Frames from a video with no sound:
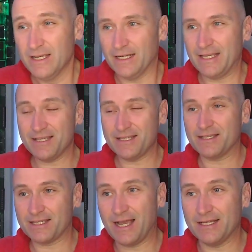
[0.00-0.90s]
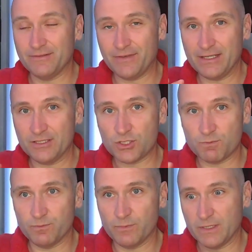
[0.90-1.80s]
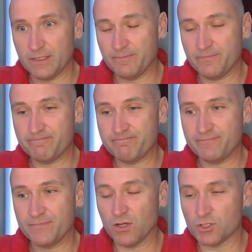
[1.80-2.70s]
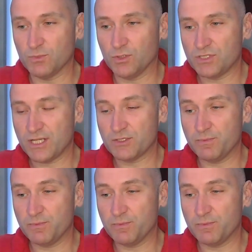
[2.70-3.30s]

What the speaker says: And I guess that's kind of not a small sense,